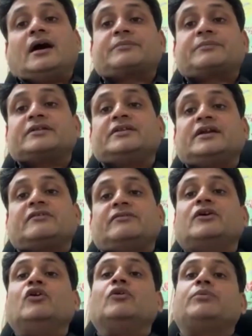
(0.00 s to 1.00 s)
After
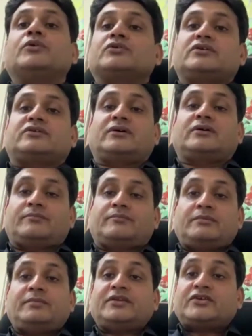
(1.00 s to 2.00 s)
that, we go for the
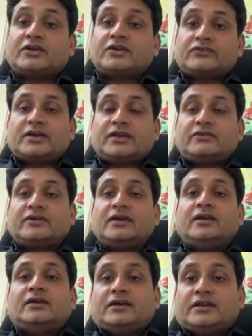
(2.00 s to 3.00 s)
some imaging
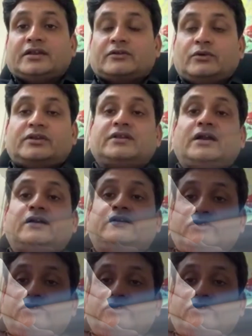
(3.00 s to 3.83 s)
studies, including the